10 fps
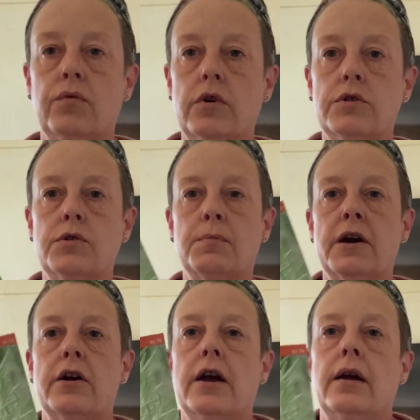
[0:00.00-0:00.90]

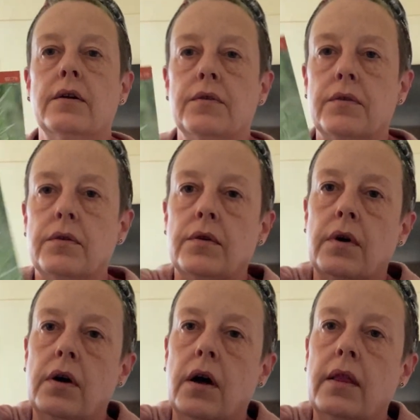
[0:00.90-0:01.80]
Rosemary.
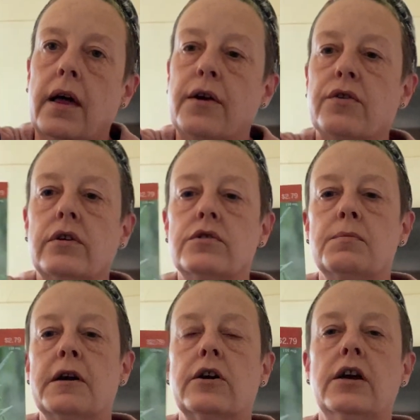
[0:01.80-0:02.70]
I like
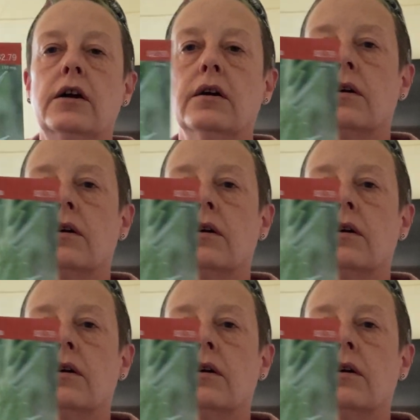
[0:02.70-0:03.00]
rosemary.